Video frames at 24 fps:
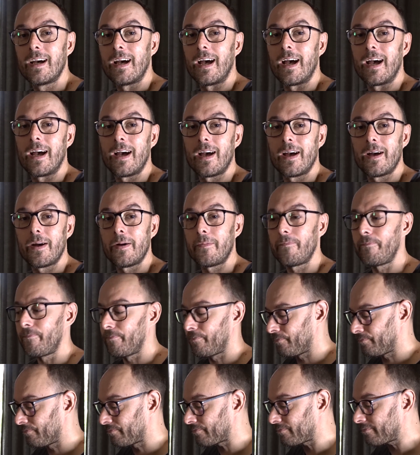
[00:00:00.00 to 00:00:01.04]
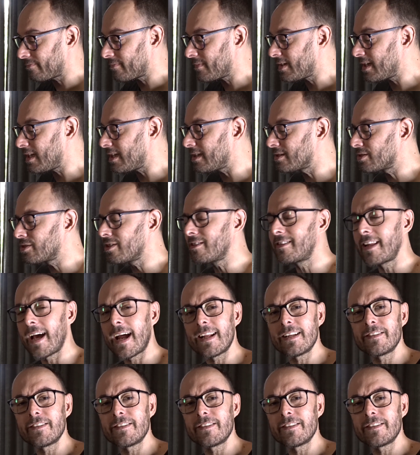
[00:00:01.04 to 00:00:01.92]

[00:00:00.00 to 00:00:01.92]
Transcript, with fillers: Um, so that